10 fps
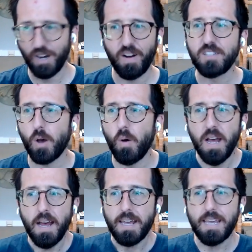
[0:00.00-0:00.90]
you know,
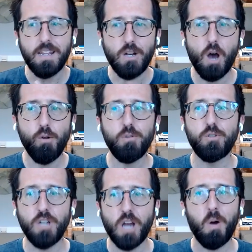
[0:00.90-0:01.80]
and so it
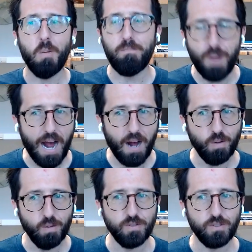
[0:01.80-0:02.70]
knows no
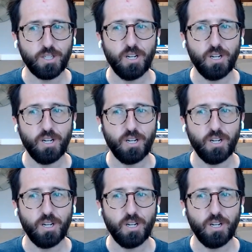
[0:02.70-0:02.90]
bounds.